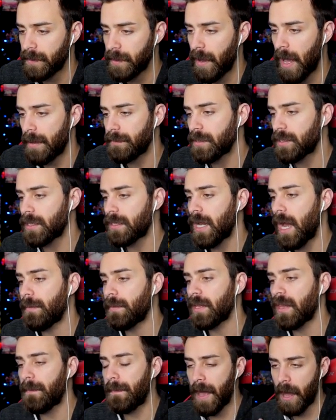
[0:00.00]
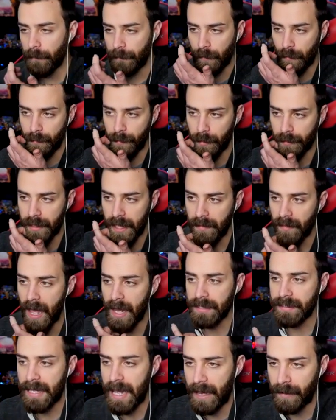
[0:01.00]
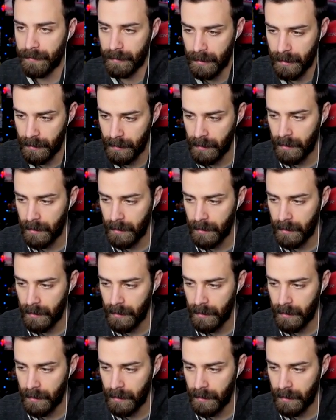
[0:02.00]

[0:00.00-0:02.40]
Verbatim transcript: So I'm just gonna, I'm gonna let Powerful Rebirth get locked down.